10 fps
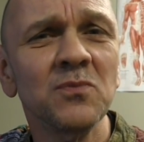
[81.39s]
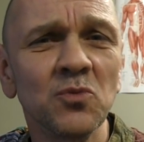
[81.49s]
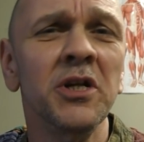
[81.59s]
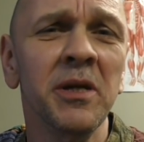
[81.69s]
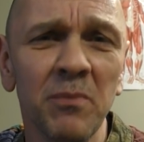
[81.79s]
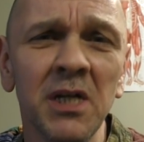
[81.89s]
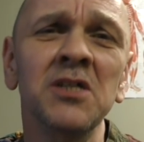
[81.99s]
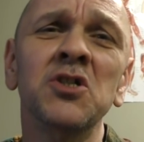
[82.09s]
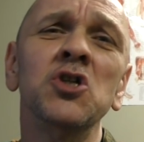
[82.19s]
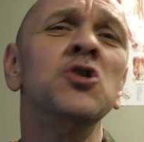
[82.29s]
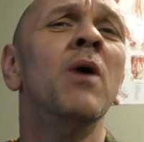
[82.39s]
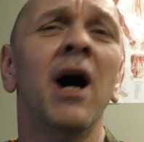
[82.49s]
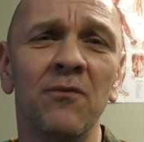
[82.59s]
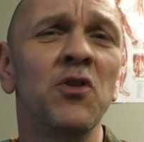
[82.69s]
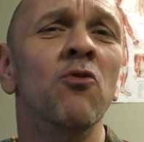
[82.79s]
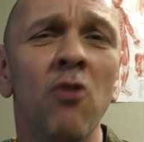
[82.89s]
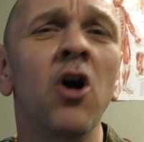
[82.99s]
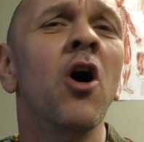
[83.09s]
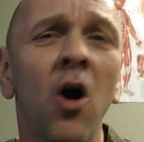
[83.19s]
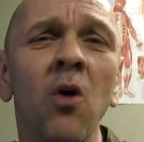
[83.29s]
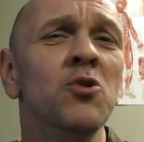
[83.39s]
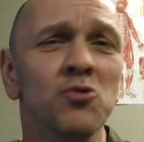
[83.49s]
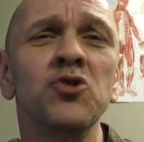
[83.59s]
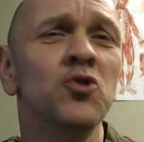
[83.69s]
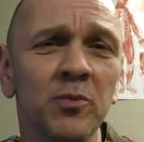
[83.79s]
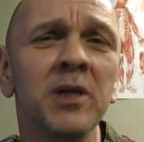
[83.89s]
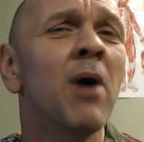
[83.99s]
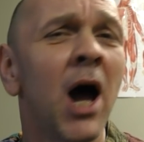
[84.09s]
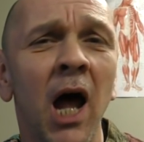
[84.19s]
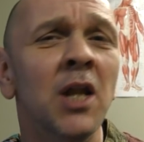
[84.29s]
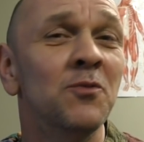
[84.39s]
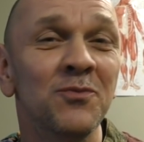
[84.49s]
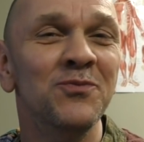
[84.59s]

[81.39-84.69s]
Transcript: What it means is you have the wrong hole, you stupid man.